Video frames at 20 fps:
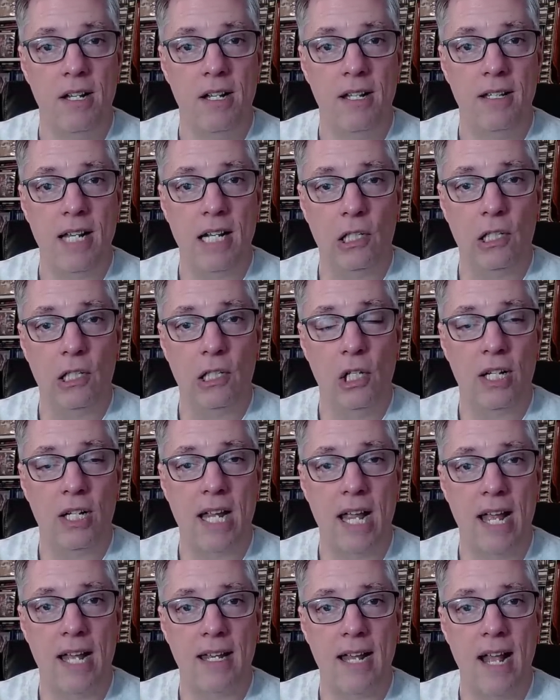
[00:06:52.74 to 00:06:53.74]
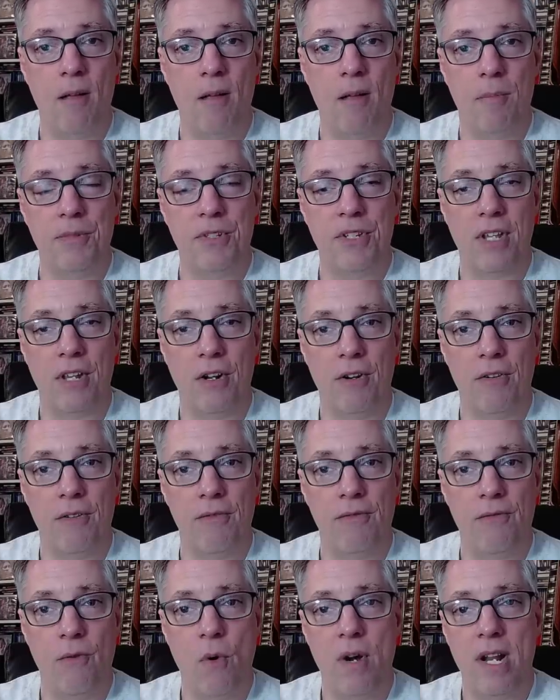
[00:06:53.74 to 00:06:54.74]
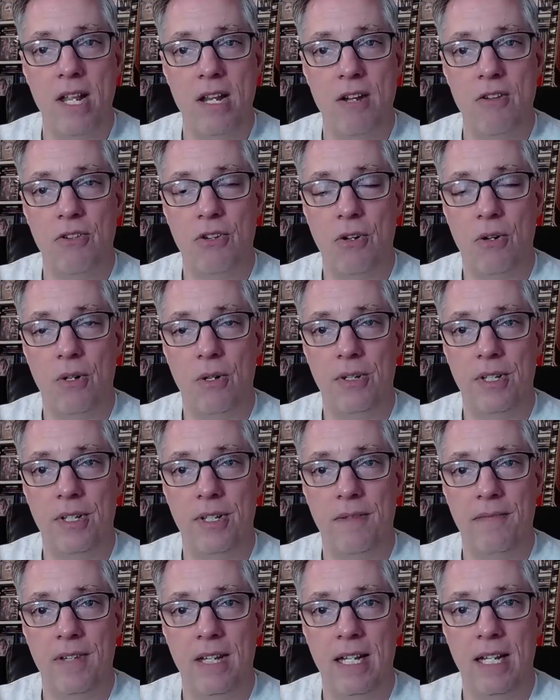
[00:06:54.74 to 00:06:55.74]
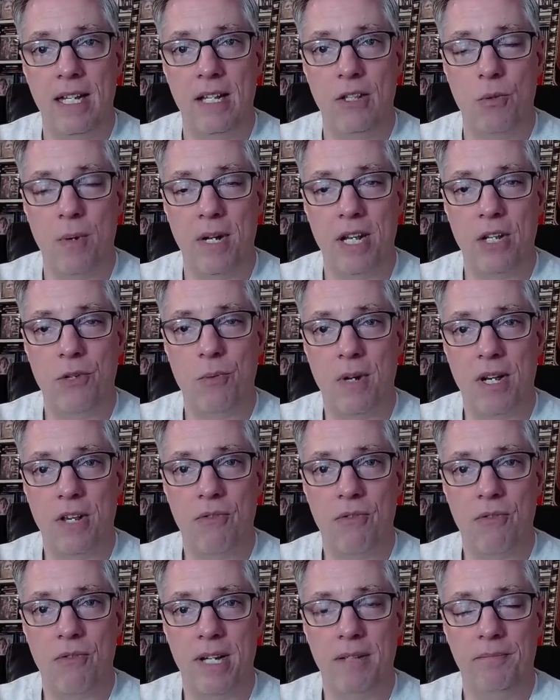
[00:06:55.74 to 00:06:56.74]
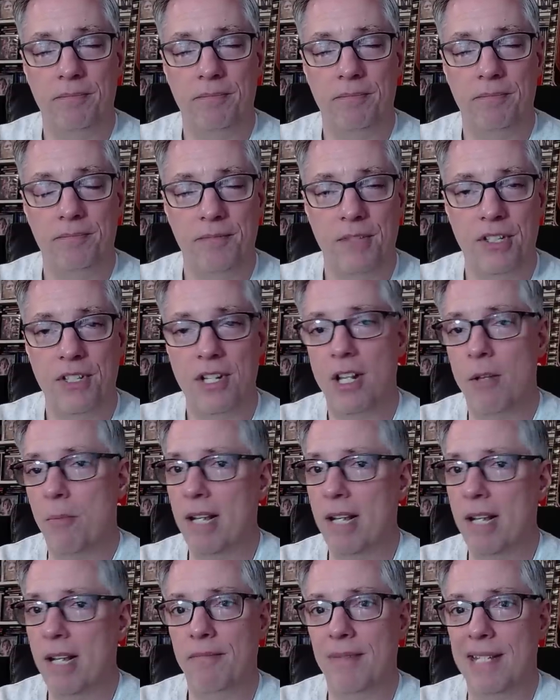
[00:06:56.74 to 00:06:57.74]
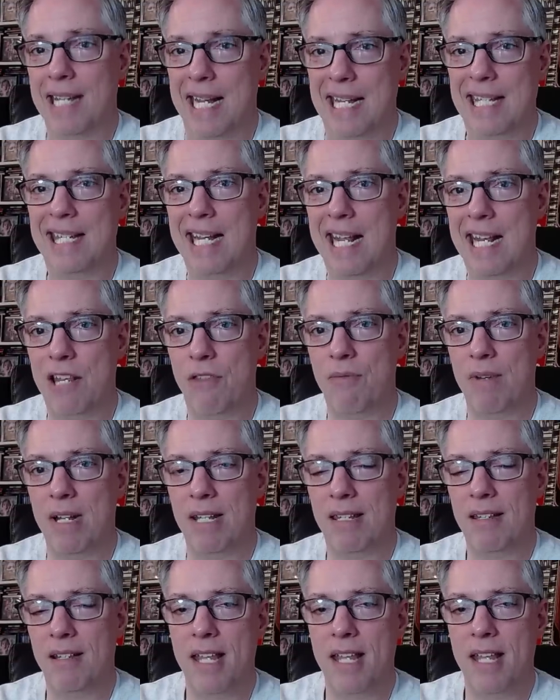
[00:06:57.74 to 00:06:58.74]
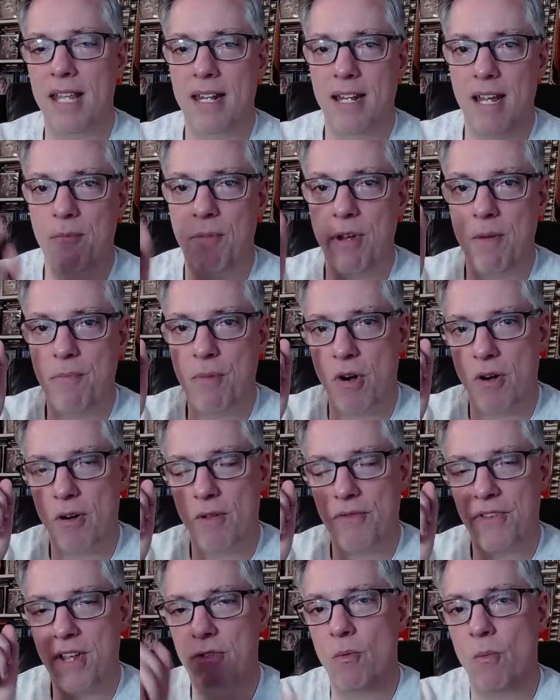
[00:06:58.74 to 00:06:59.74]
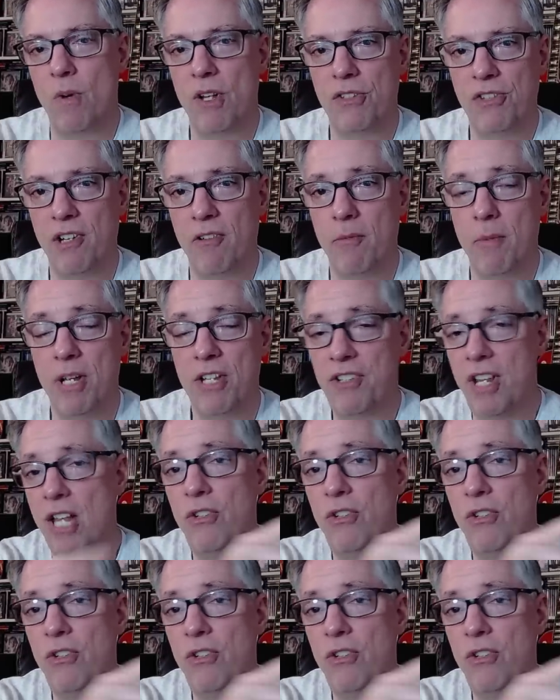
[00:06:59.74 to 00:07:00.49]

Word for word: take a look at albums that are forty years old in twenty twenty-three. Celebrate nineteen eighty-three. Till then, I am Pete Pardo. Thanks for watching, everybody. Stay